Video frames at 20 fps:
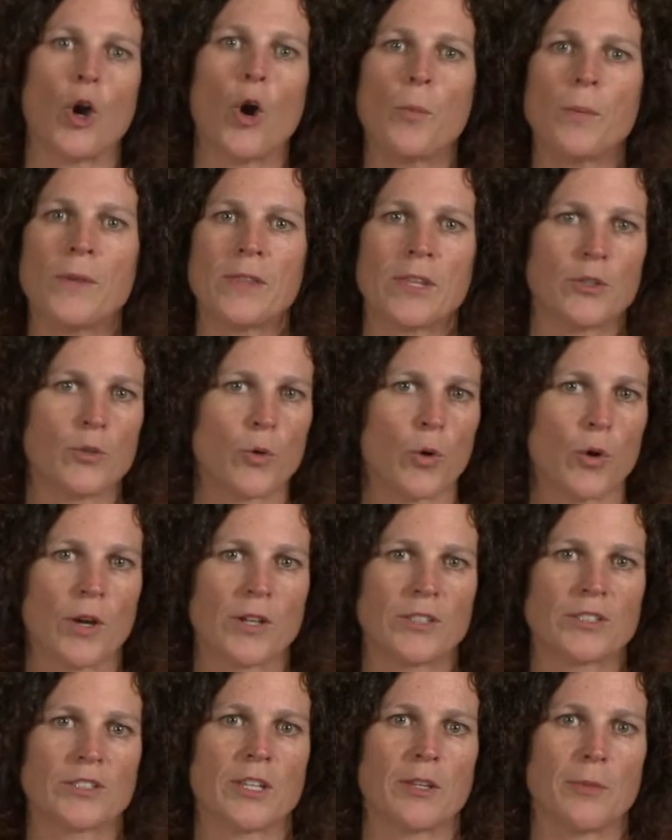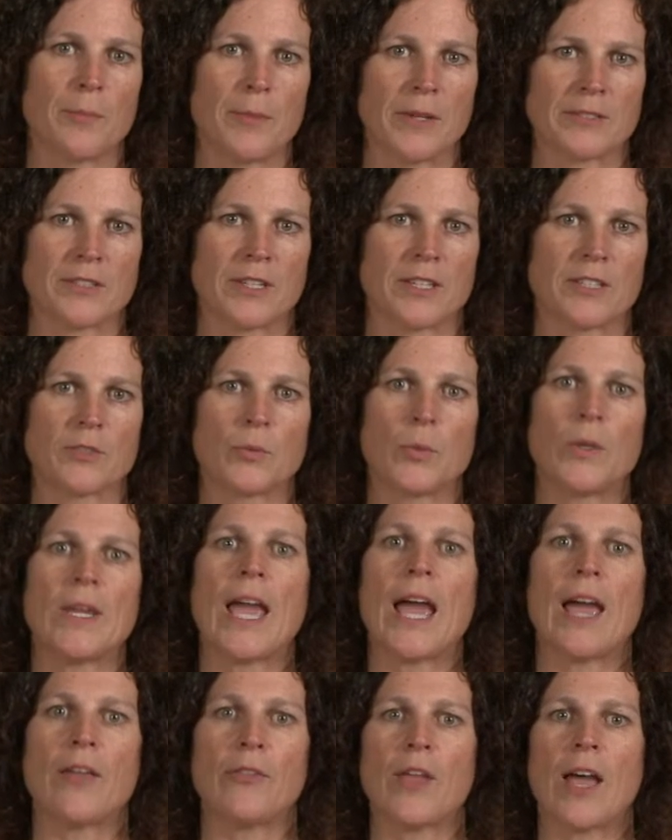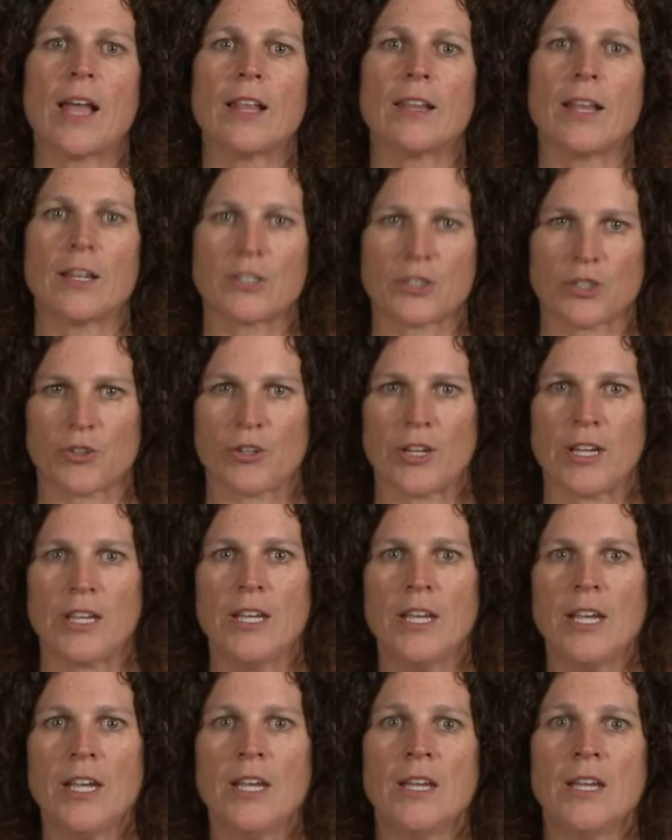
opened the doors to the business. We had that luxury.